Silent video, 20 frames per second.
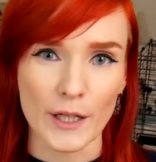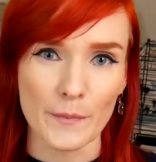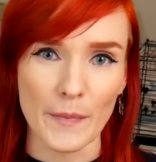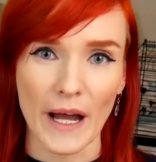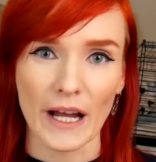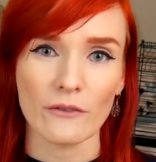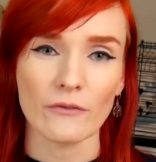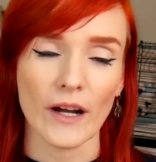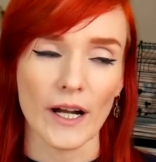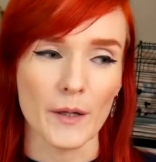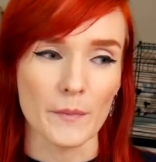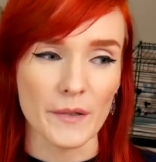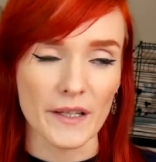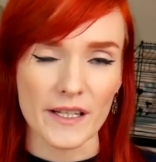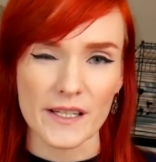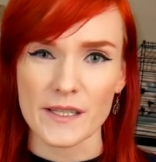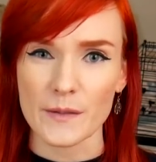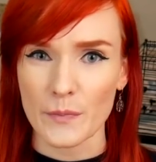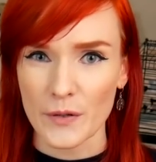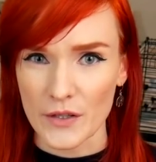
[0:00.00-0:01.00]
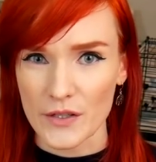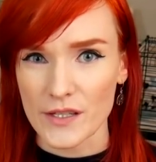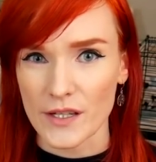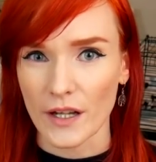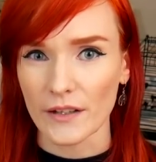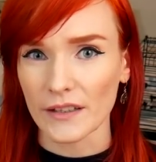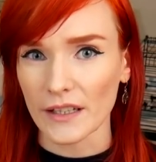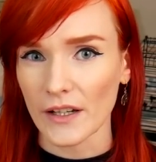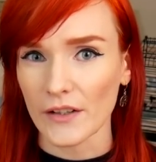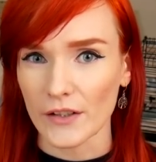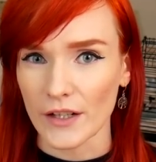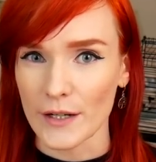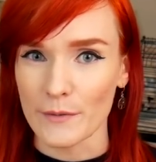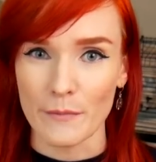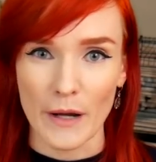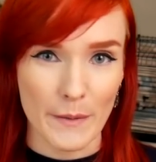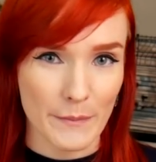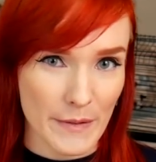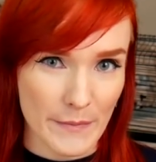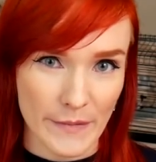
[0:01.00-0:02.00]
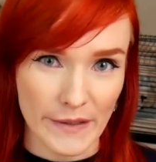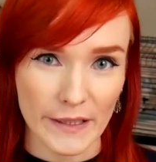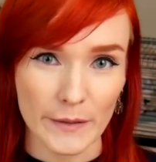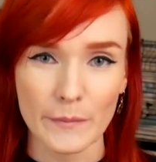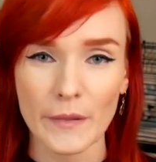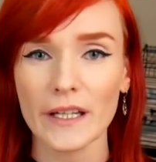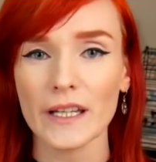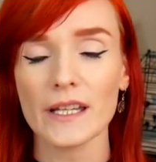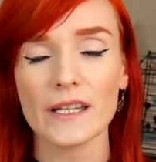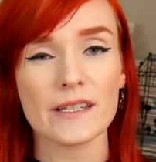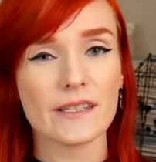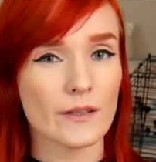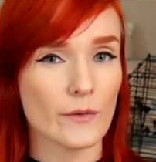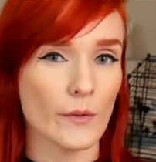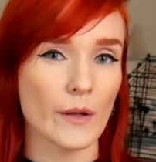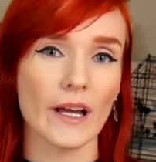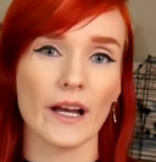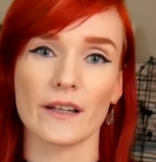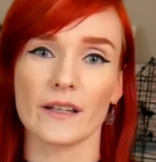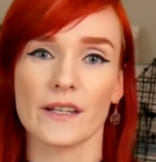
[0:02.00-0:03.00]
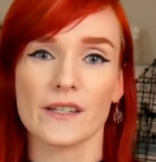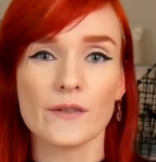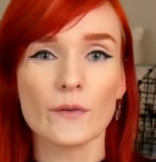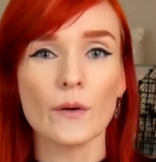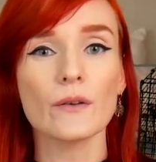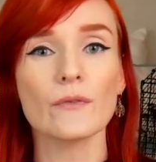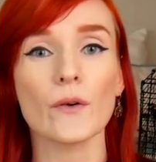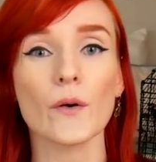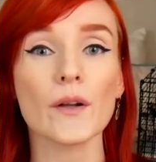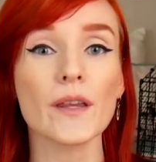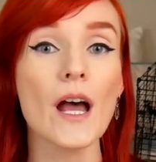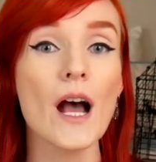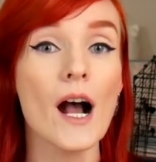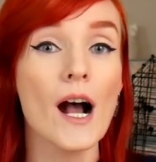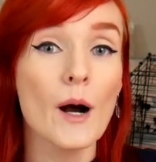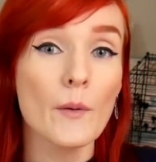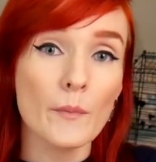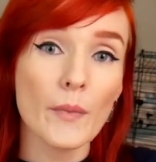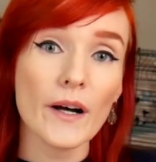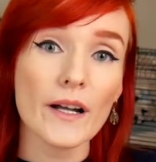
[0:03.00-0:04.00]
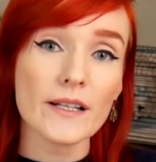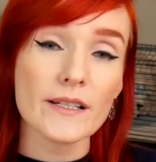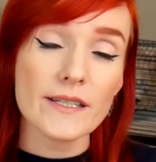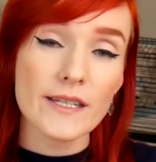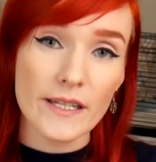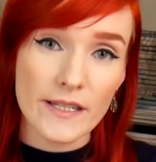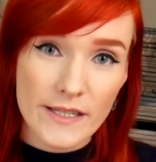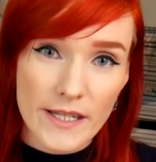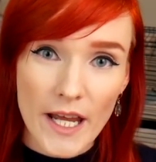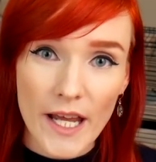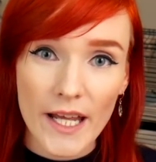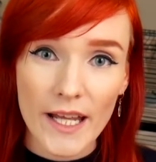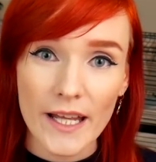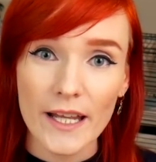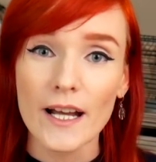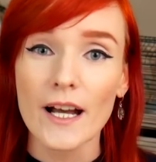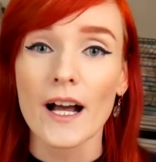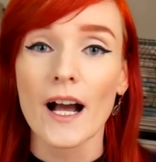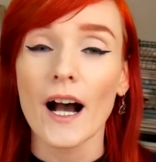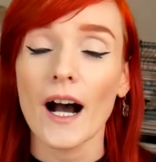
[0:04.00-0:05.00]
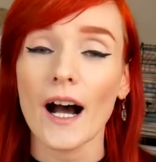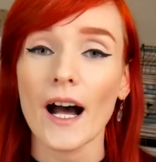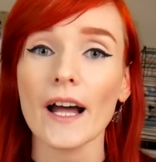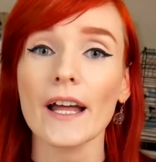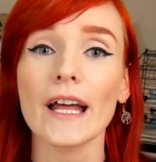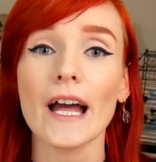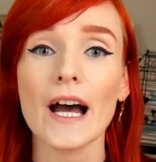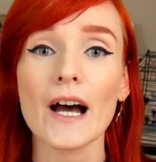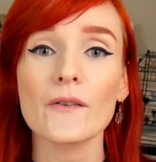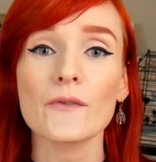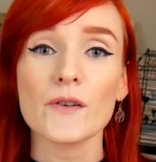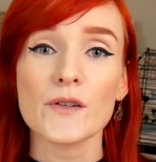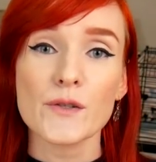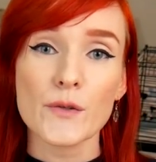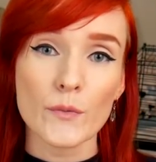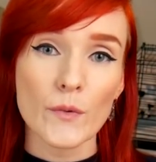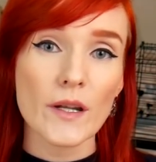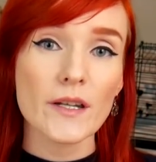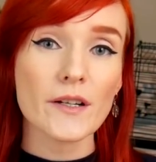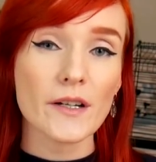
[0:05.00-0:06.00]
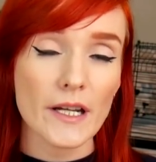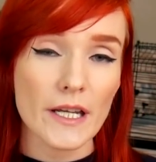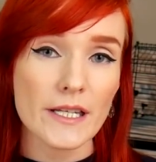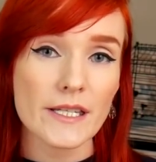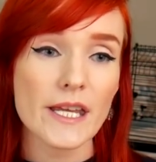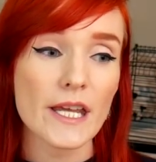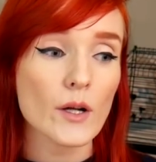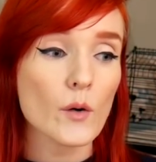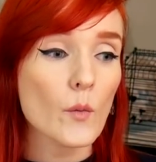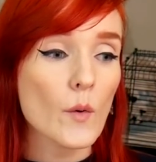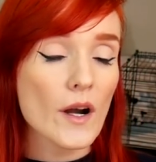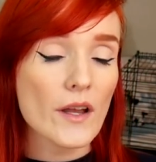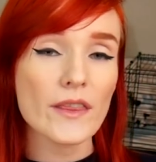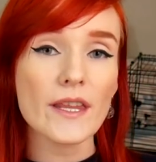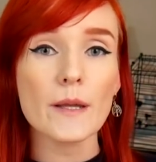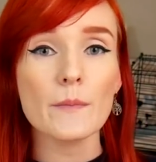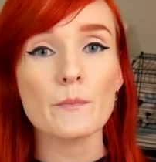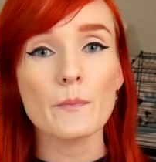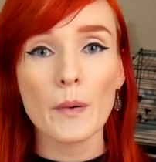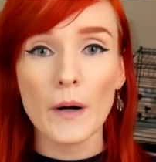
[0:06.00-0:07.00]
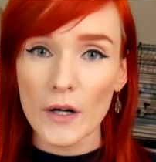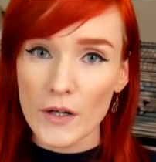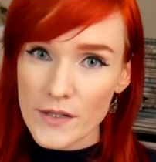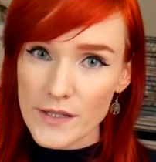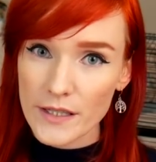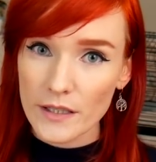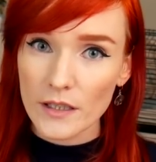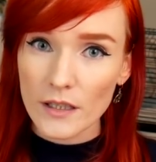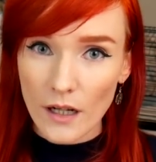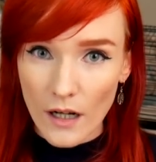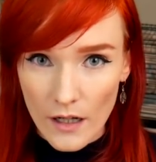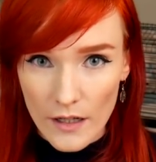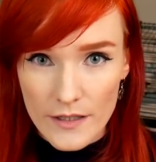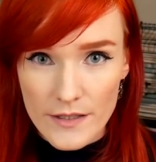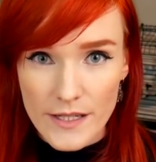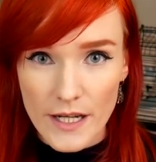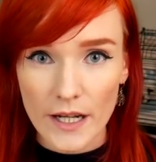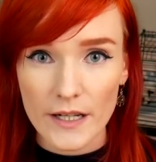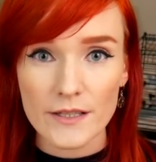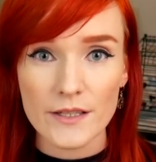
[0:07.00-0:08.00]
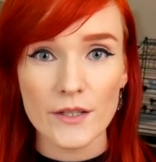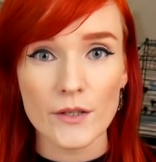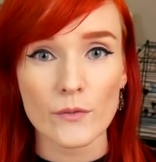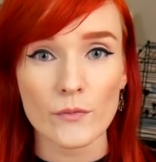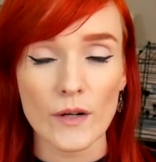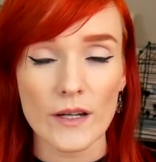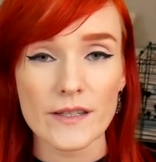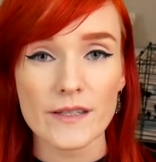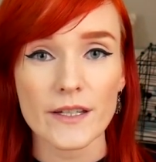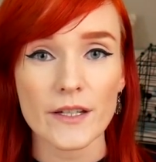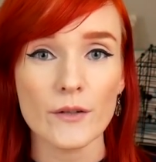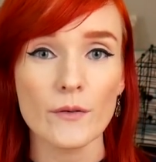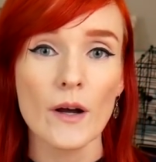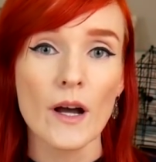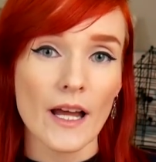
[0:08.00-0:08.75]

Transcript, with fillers: of backfire because the person on the other end might be making money, so on and so forth. But today I have a surrender intake where the person contacted the rescue